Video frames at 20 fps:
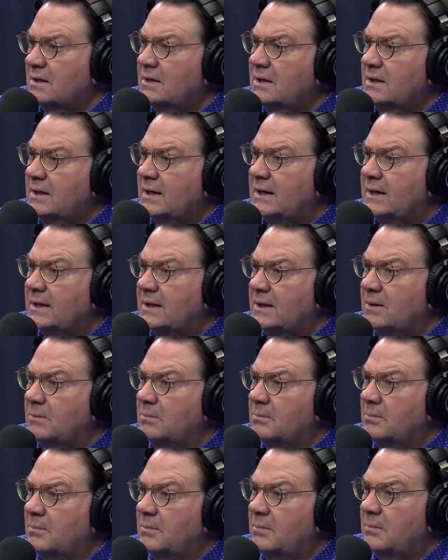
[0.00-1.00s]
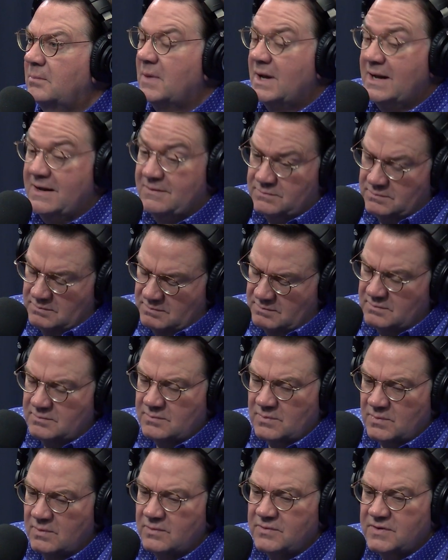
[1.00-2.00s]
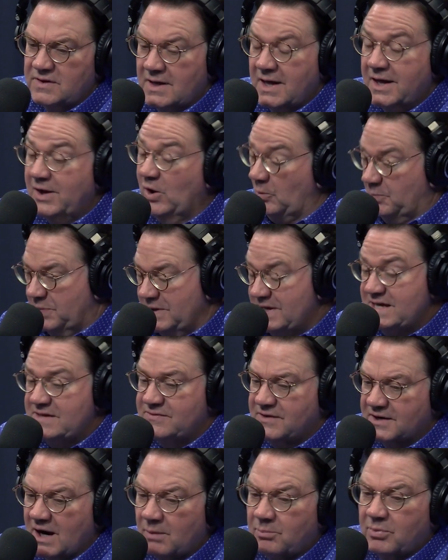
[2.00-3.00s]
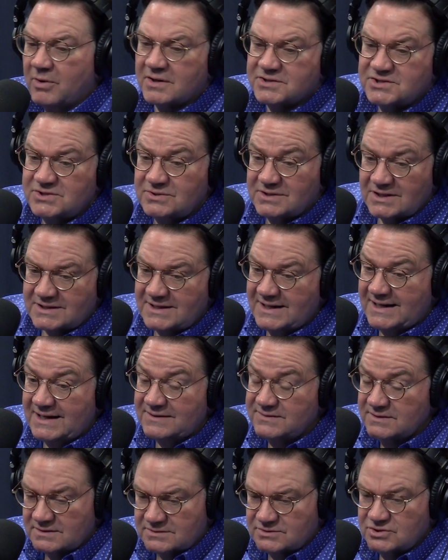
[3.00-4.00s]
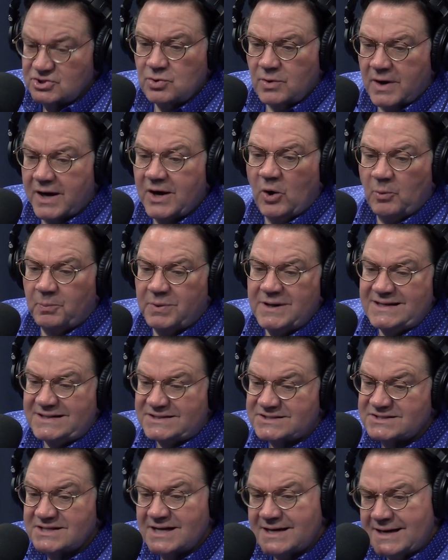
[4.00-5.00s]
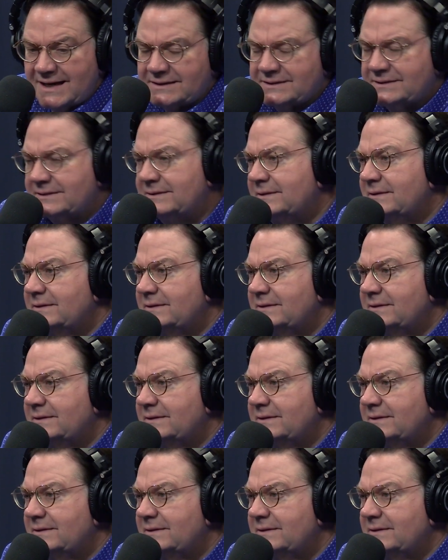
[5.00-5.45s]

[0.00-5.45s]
And the LP that I brought you today, the 2 LP set,